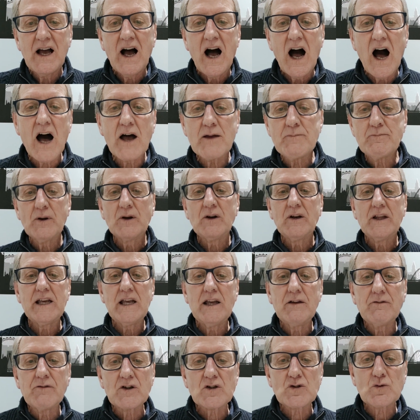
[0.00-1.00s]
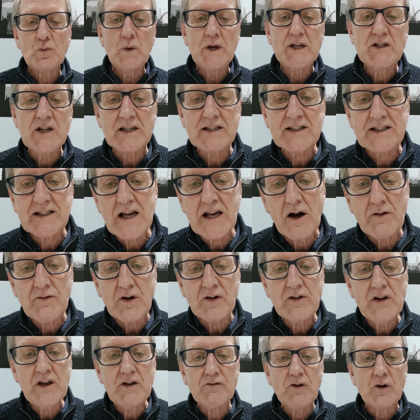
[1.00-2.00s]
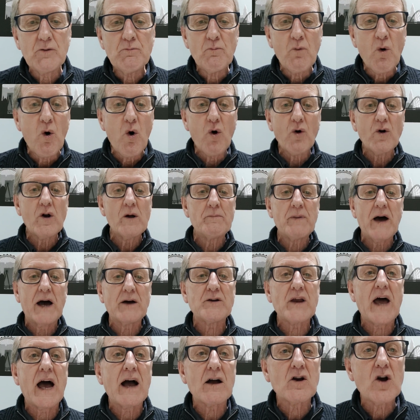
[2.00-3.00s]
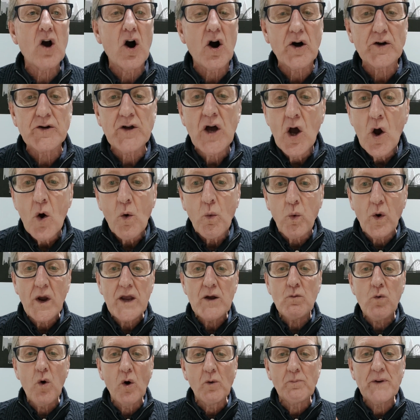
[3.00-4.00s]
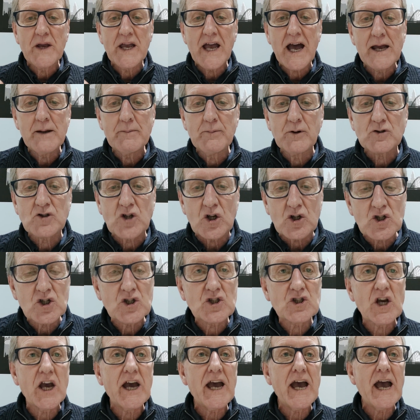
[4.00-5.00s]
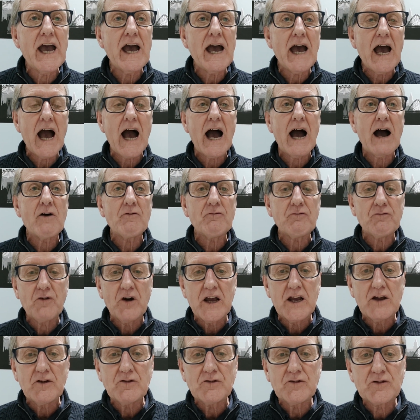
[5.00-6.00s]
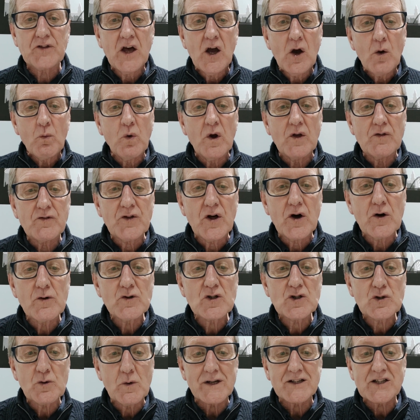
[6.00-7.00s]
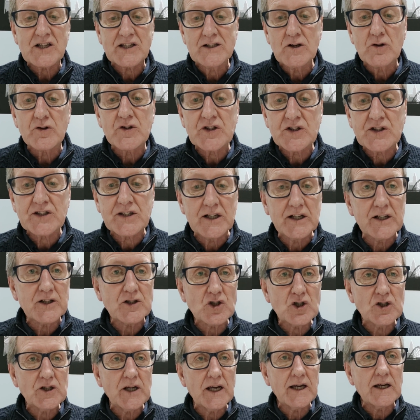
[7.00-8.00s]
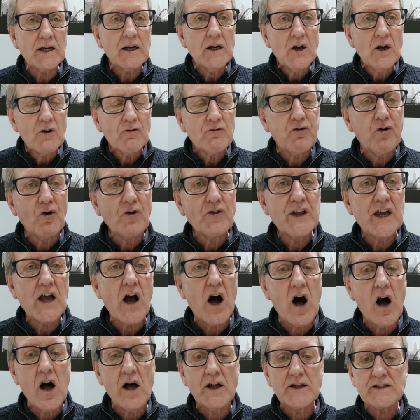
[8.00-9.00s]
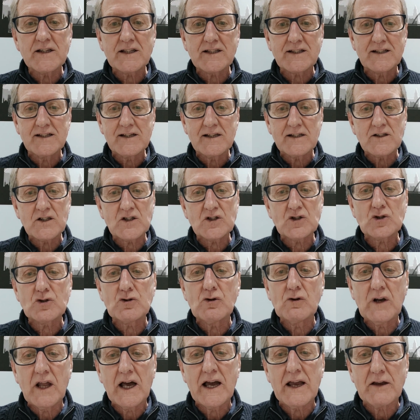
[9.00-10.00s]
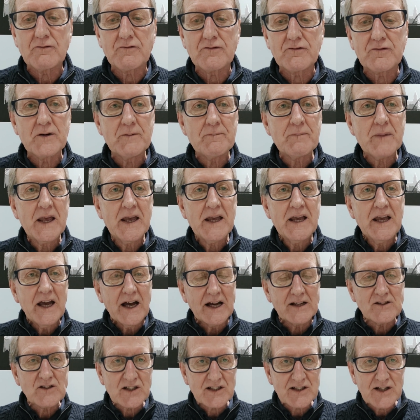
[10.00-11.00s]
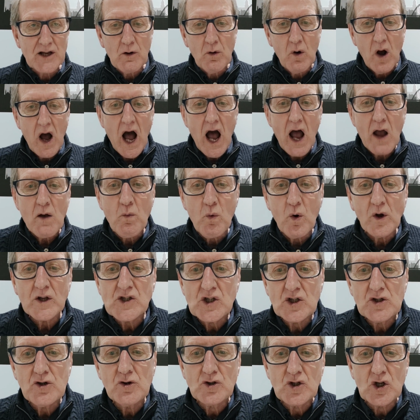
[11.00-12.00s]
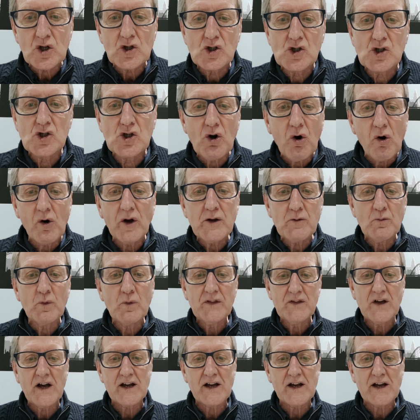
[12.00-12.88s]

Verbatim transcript: I believe as we discover even more about our God, we will be able to share our faith with those who are still searching for the answers to life. And so I want you to join with